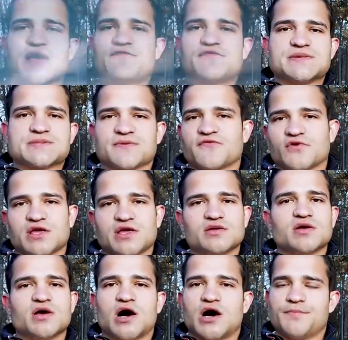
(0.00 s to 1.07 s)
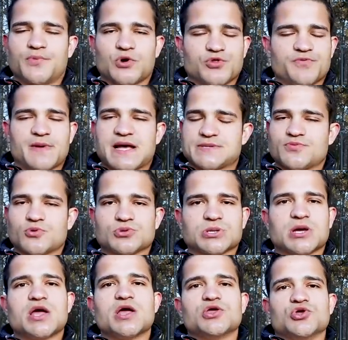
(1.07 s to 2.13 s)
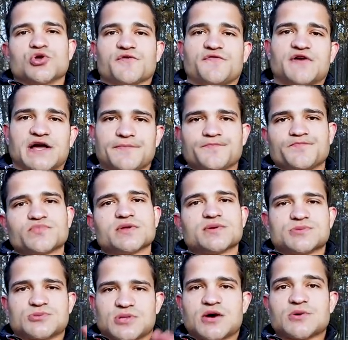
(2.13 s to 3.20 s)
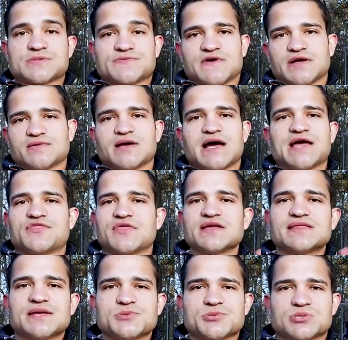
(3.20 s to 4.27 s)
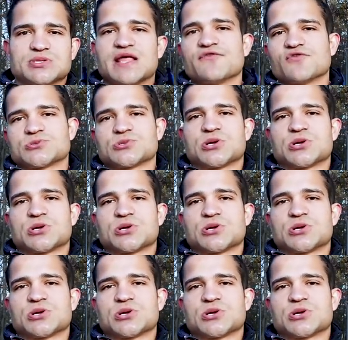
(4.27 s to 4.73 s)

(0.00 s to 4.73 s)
have visa free on both passports, you're fine. So that was fine. I think they just never